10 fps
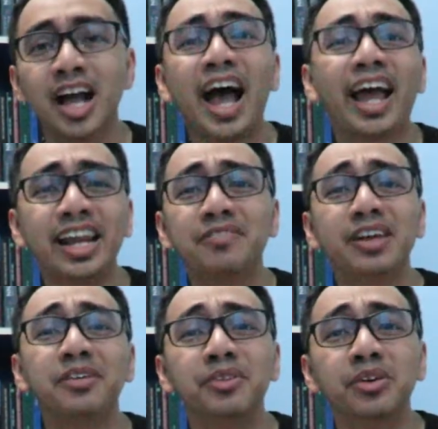I never
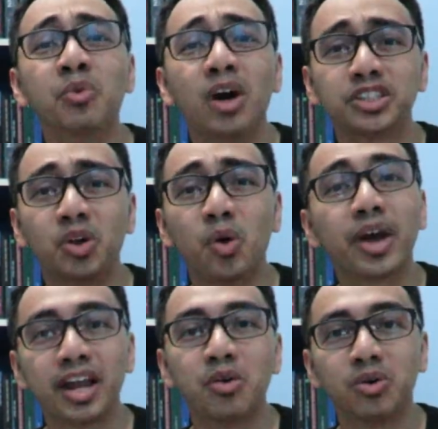even watch Law
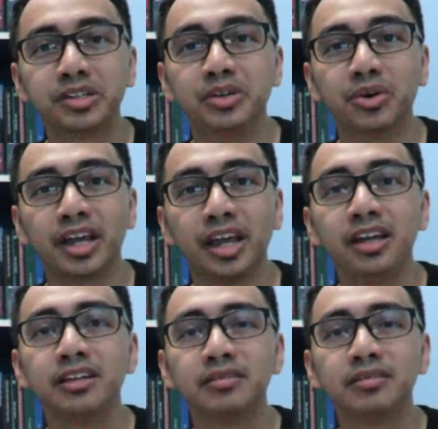and Order, okay?